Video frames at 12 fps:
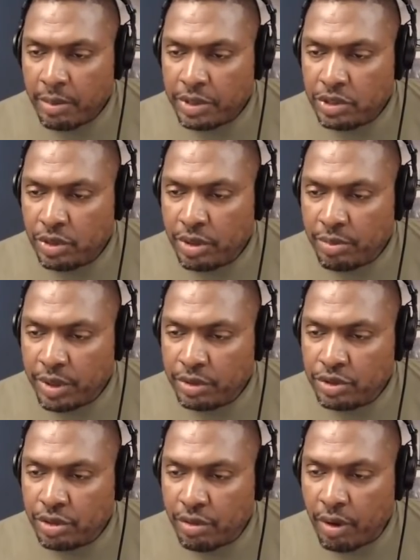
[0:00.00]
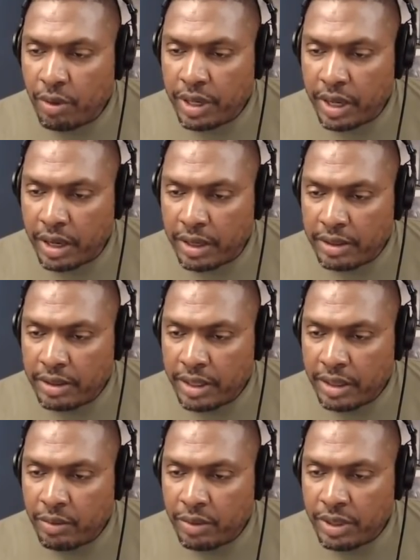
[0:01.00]
But you can build your own gun.
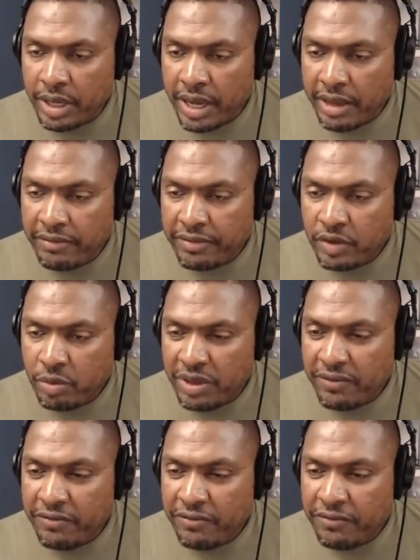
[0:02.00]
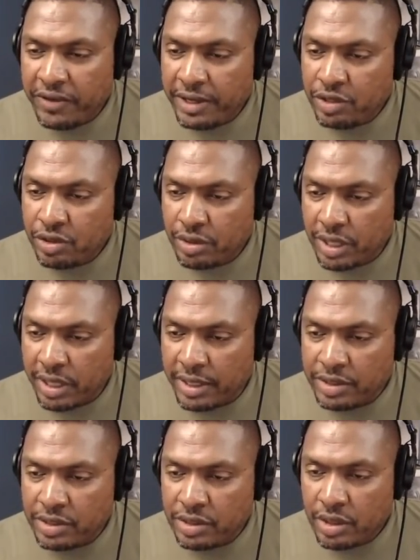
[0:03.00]
It would have to be
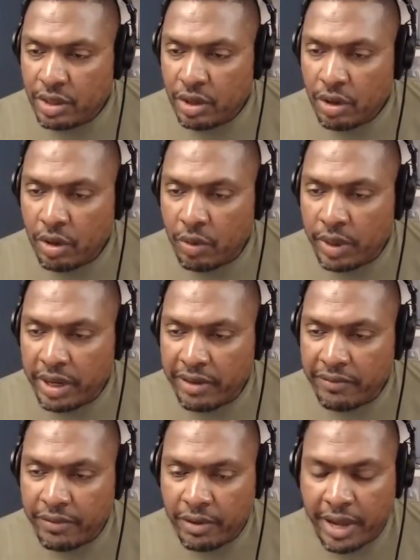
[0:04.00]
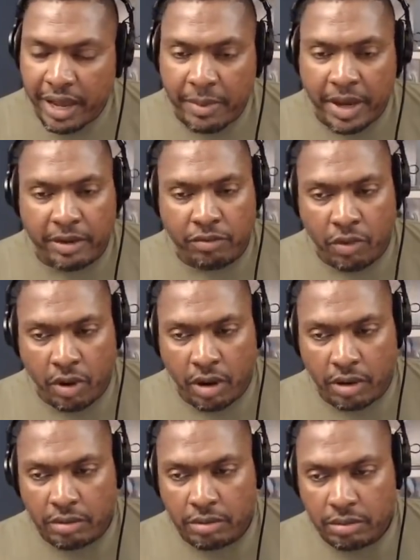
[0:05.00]
featureless or whatever. Am I wrong?